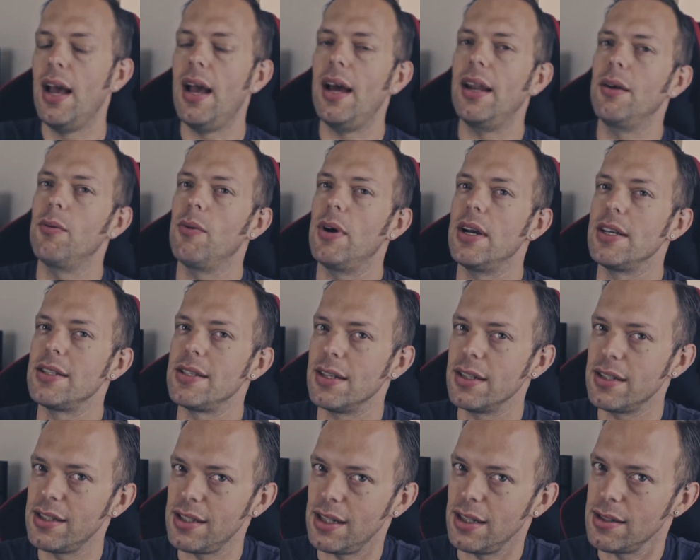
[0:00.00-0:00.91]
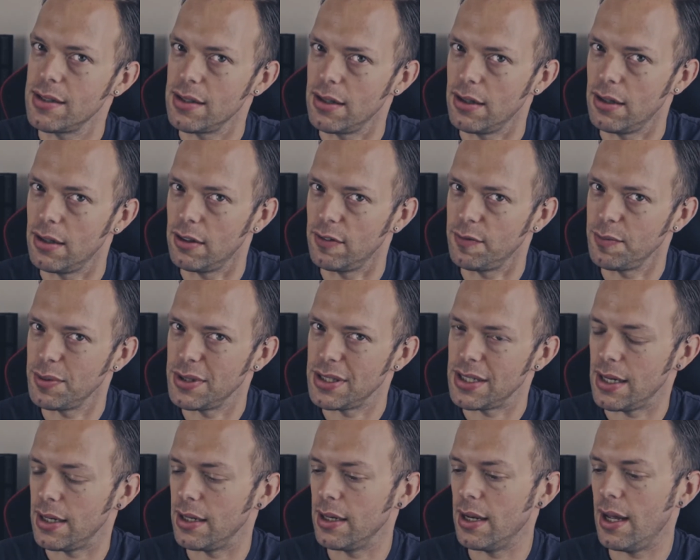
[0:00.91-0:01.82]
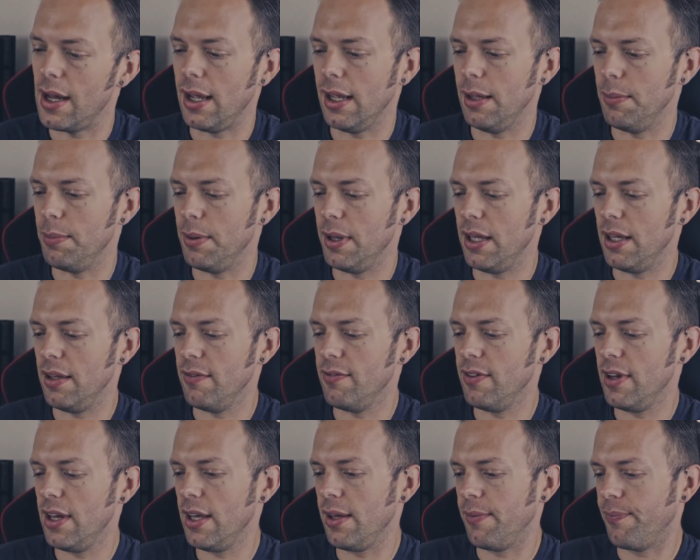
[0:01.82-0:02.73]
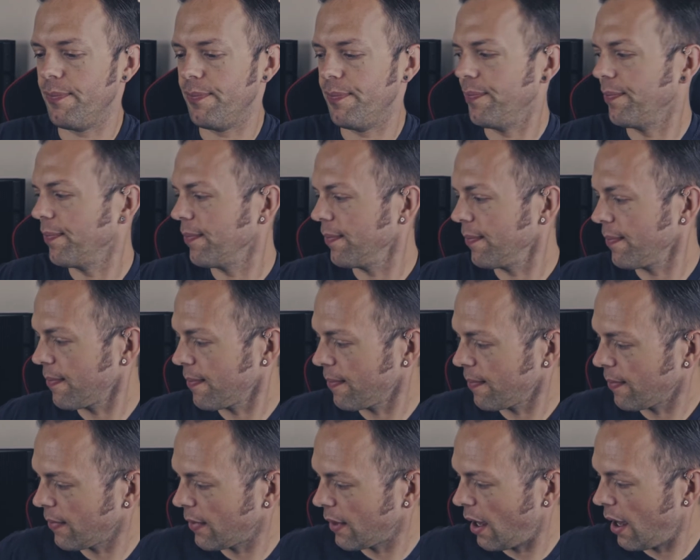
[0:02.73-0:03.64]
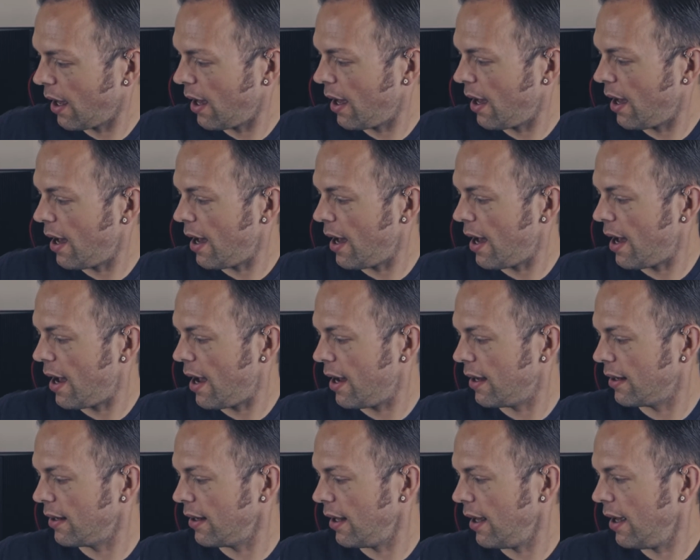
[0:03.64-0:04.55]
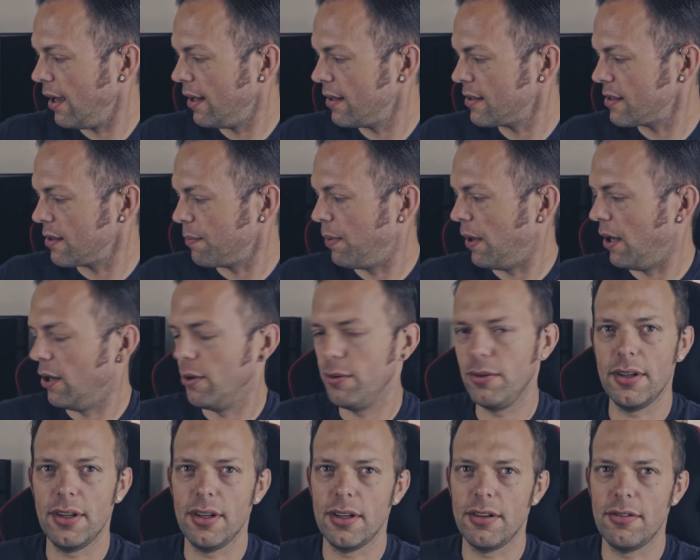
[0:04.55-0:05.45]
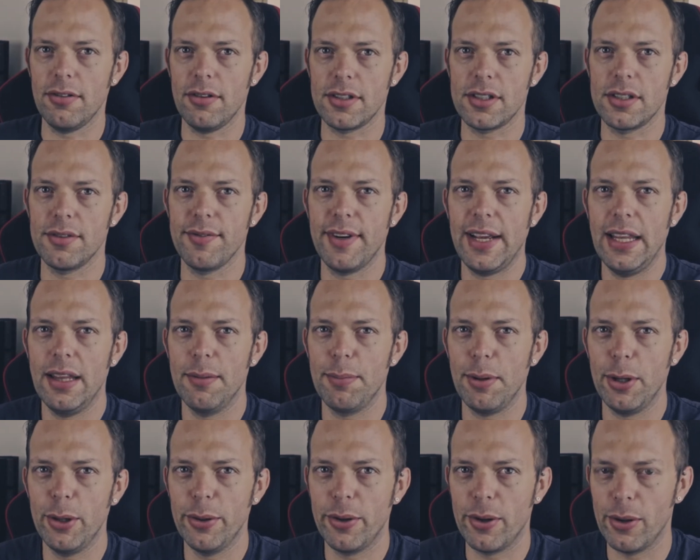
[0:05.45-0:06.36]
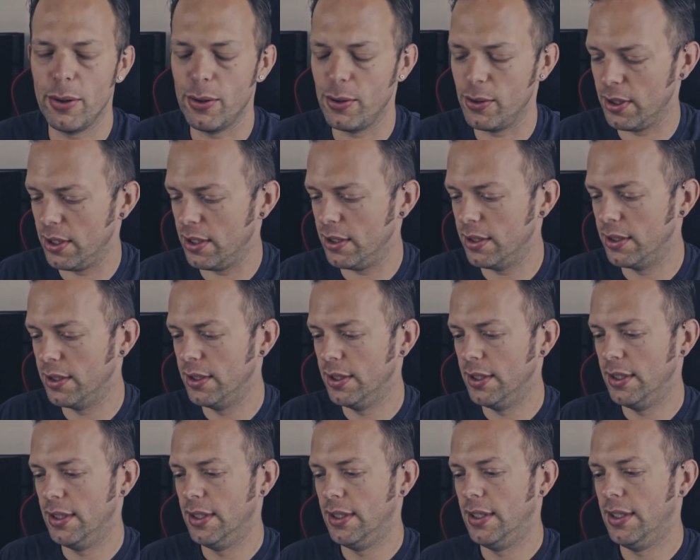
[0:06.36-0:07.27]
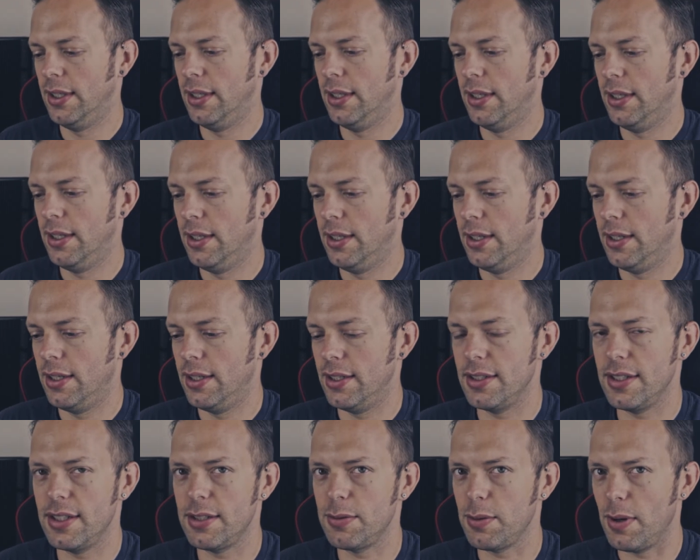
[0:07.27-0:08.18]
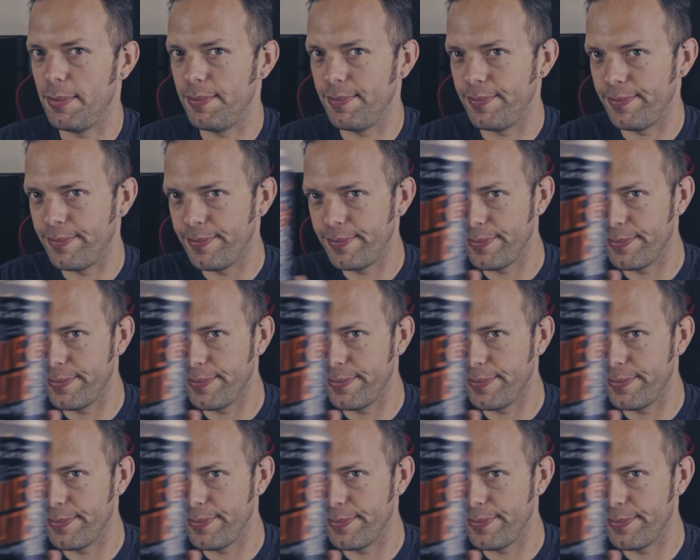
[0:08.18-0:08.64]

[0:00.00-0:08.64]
And it weighs in at 6.5% ABV. And its opponent across the ring in the blue corner is this one.